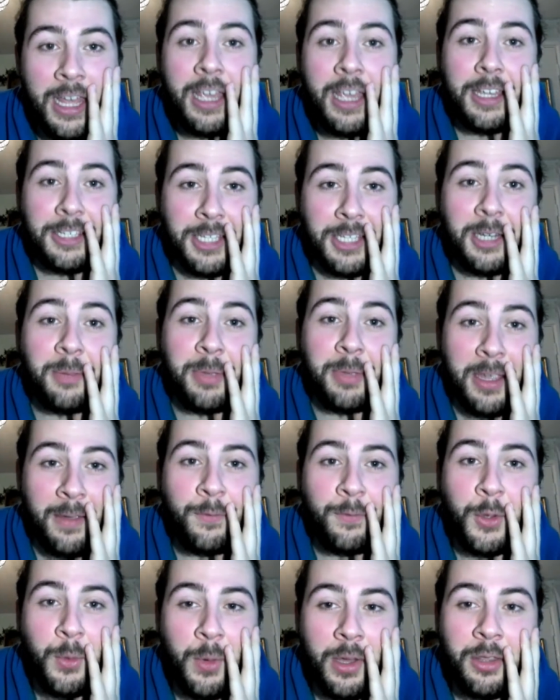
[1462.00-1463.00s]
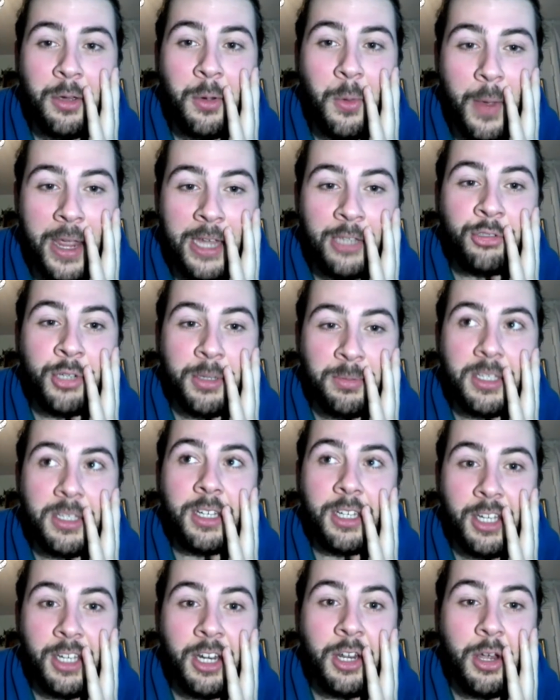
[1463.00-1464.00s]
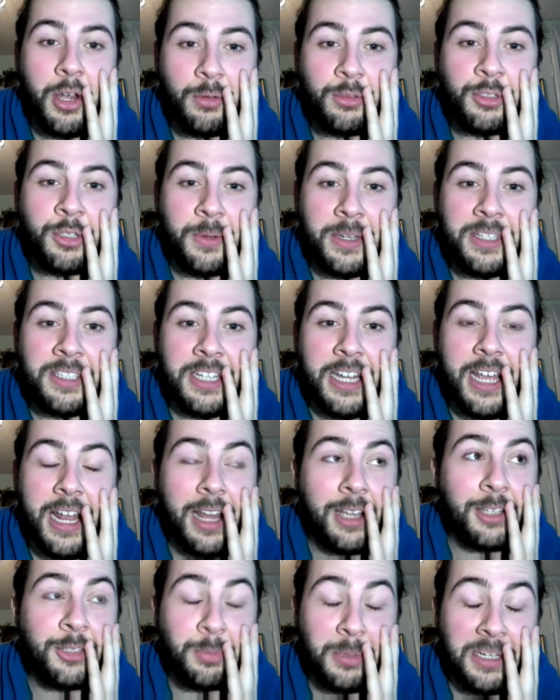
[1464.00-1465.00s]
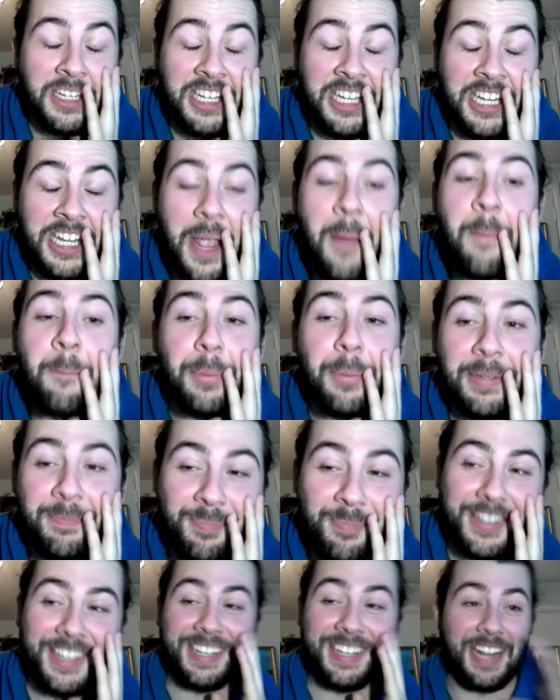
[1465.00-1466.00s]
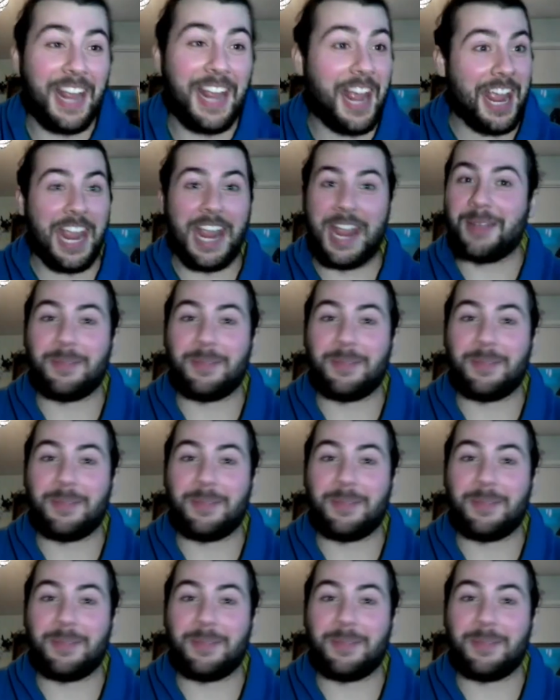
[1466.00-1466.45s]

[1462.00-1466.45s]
"It's going to be a few other away trips that you're going to go to, isn't it?" And I just went, "Yep, here